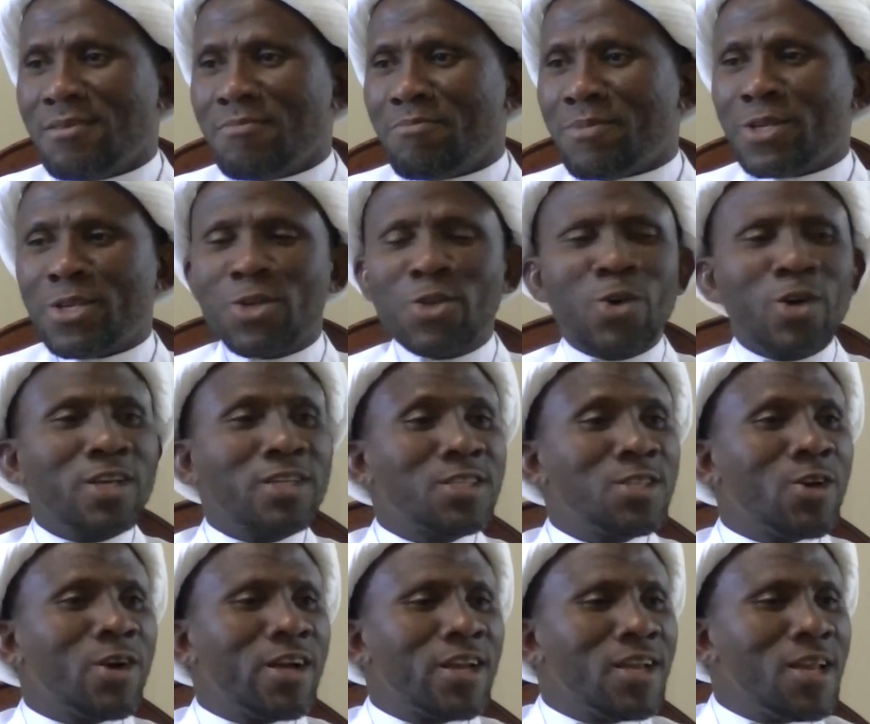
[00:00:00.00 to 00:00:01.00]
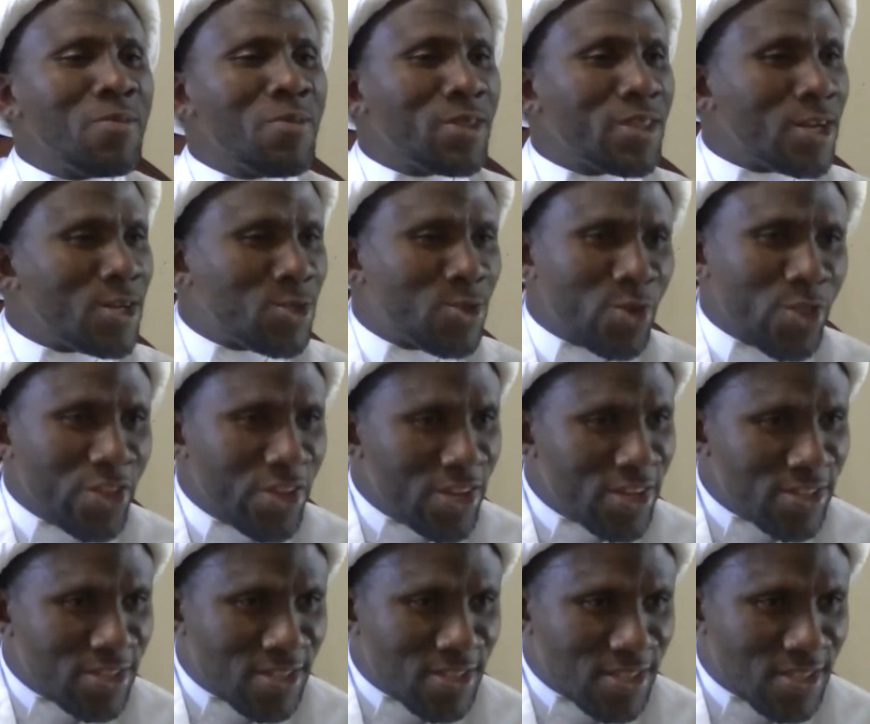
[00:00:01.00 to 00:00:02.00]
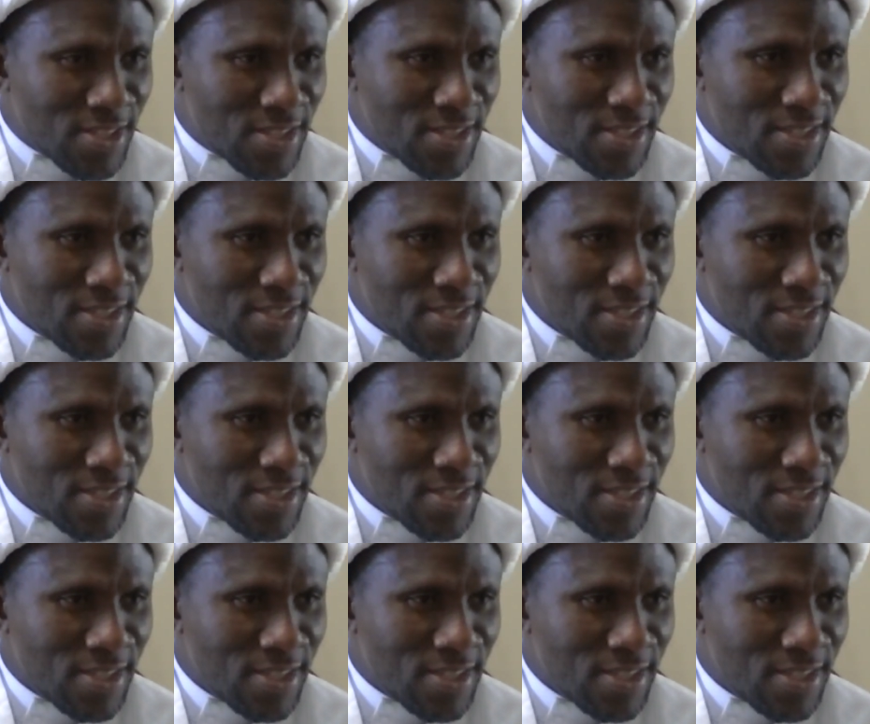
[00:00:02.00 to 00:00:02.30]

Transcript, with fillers: But you know, it's not limited to this.